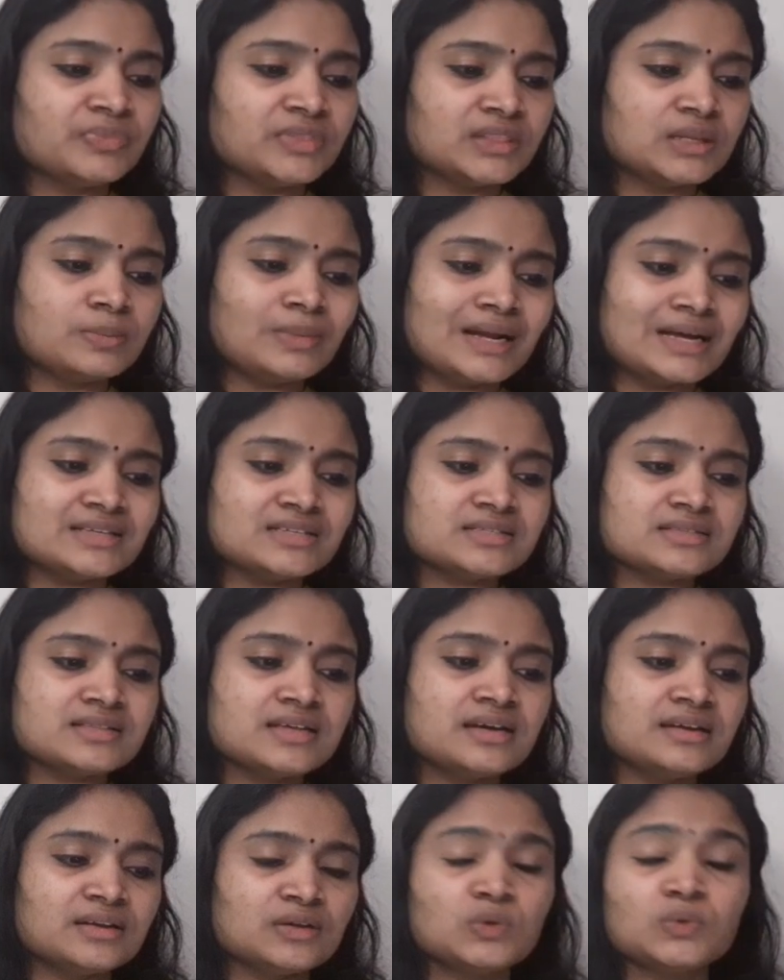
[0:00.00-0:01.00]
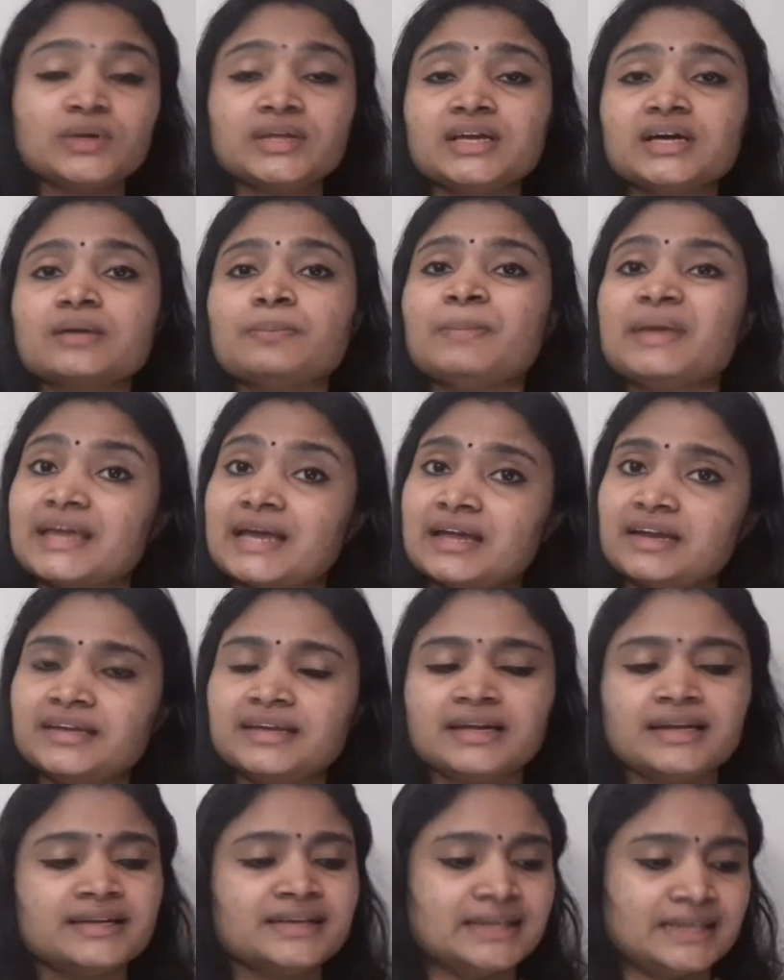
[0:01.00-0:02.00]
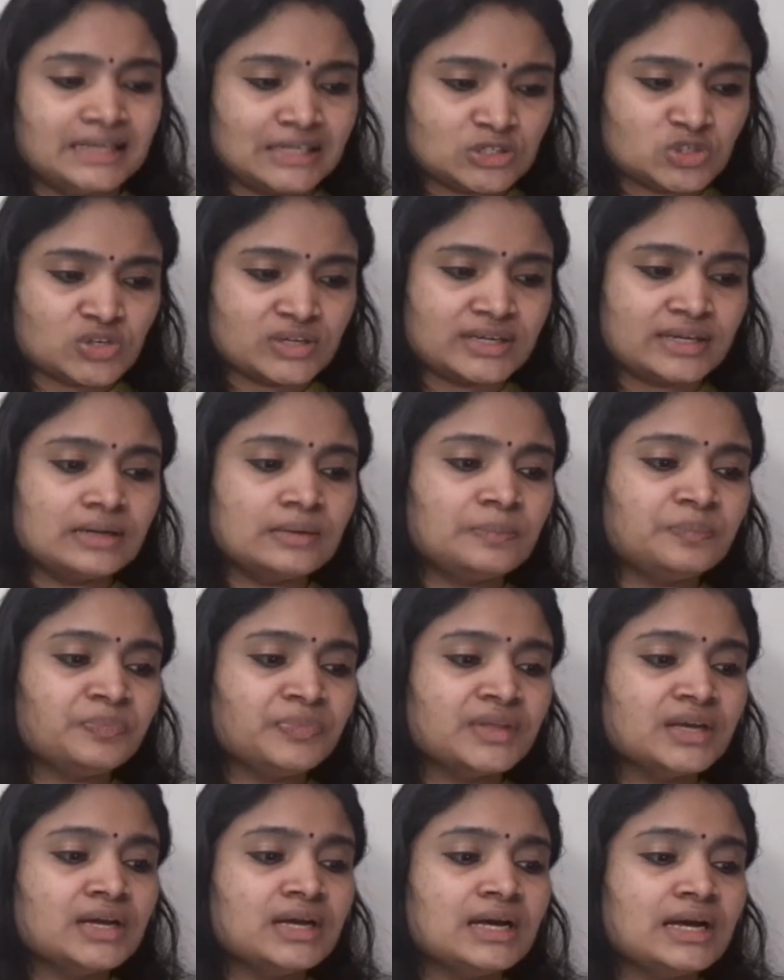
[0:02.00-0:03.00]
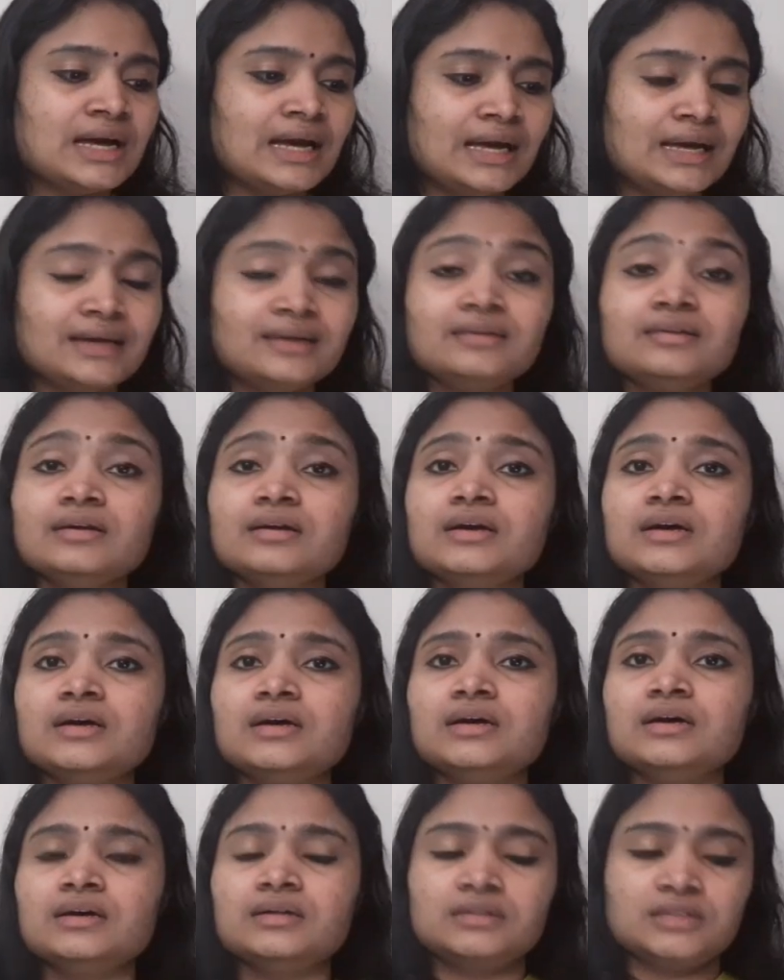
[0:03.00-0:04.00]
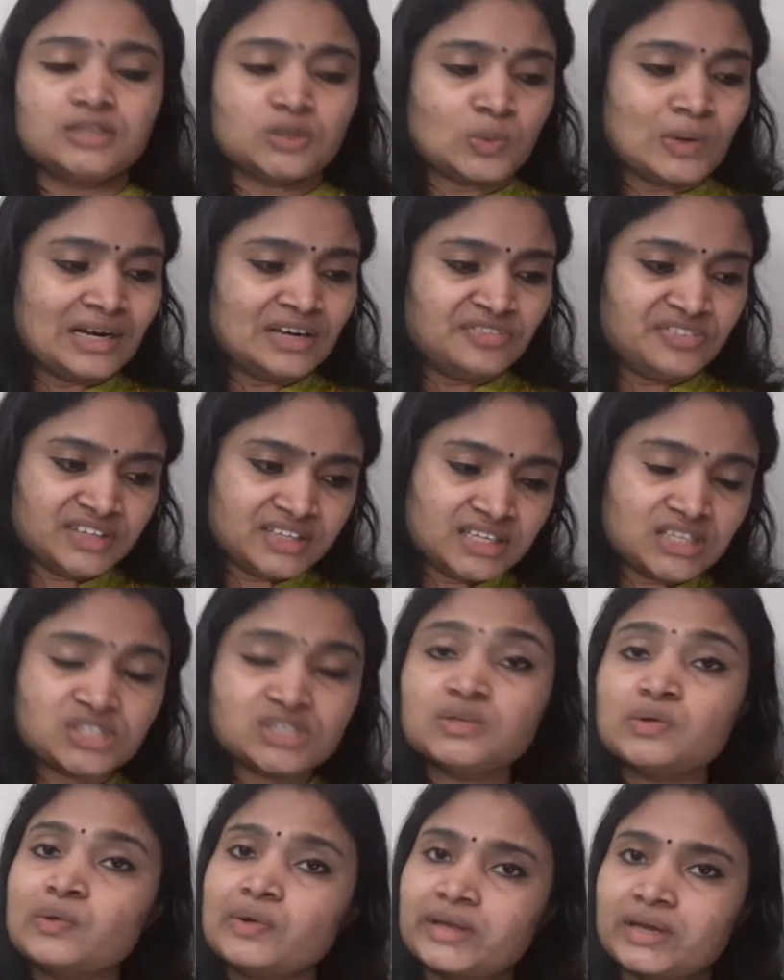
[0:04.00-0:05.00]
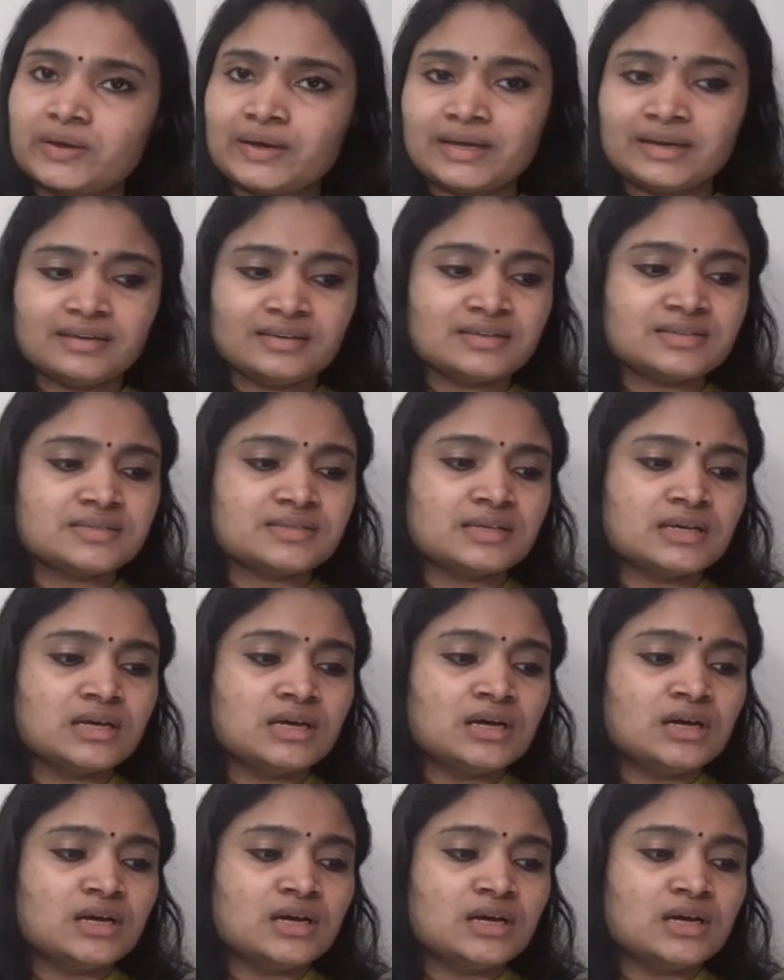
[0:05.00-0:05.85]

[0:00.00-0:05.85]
The branches they are recruiting are mechanical and electrical, and the qualification you are requiring is